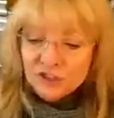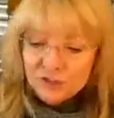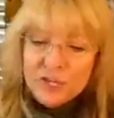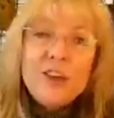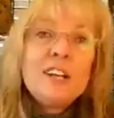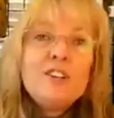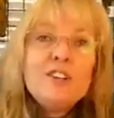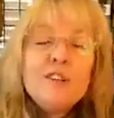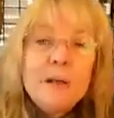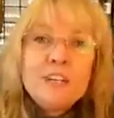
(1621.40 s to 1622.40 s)
showing you how to
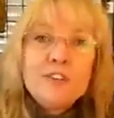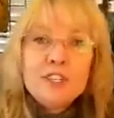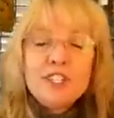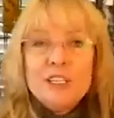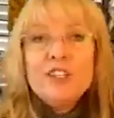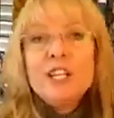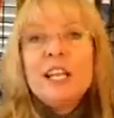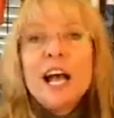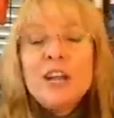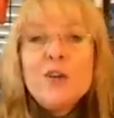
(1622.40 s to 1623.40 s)
do the mattress stitch,
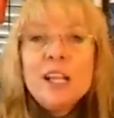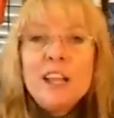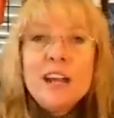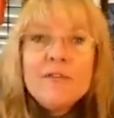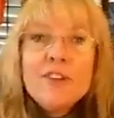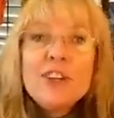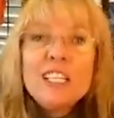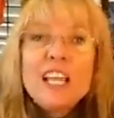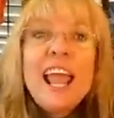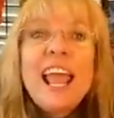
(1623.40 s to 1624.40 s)
I know a lot of you
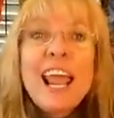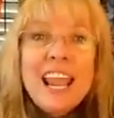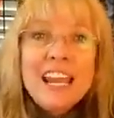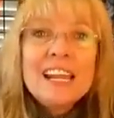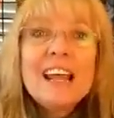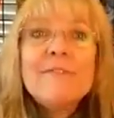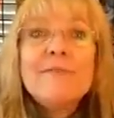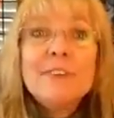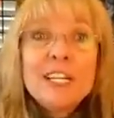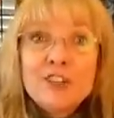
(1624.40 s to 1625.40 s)
guys hate
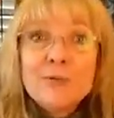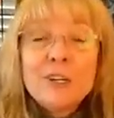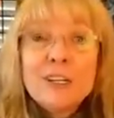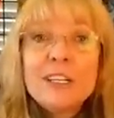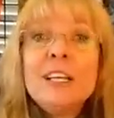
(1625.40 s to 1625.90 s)
finish work.